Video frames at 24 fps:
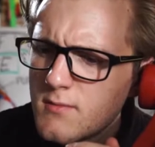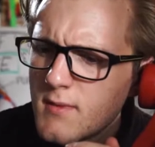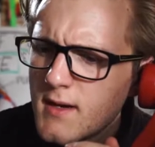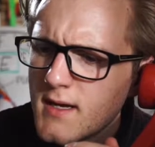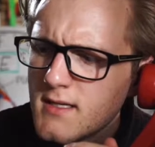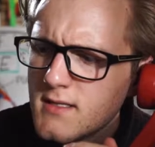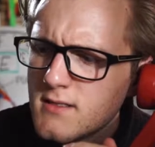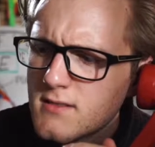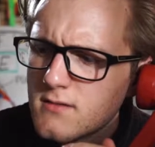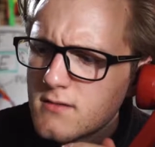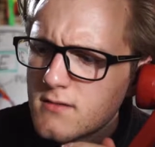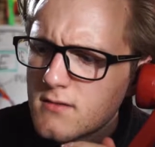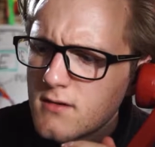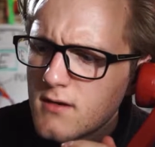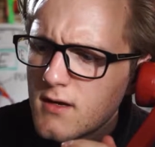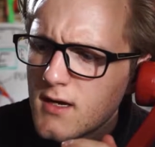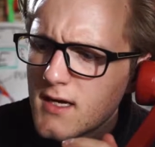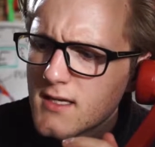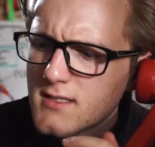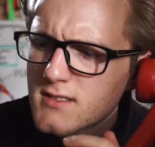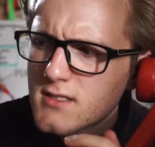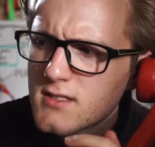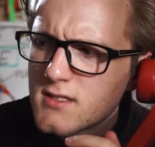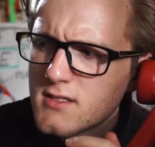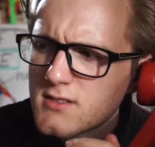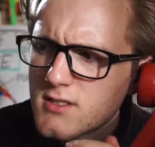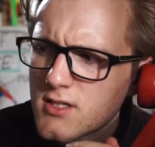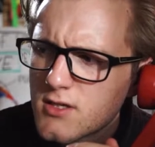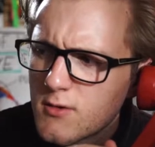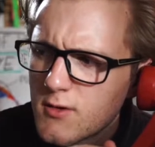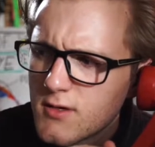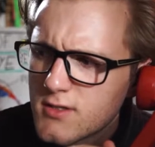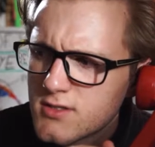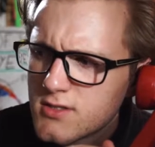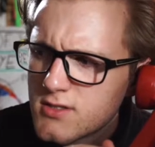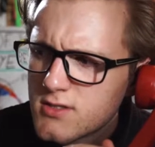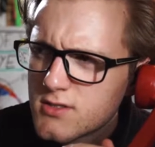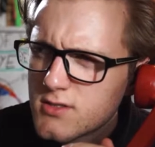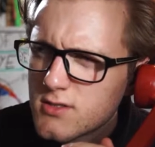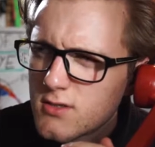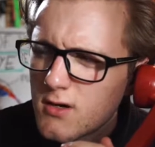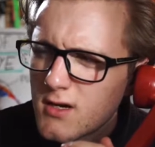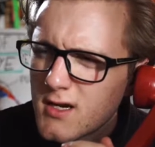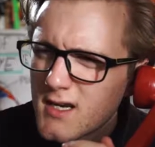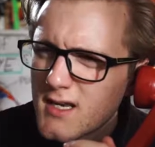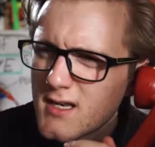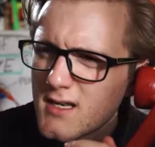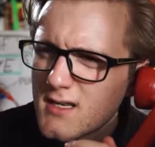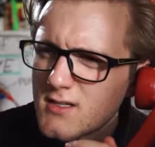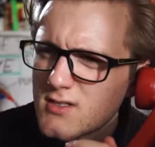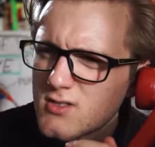which I think is down to that f3.5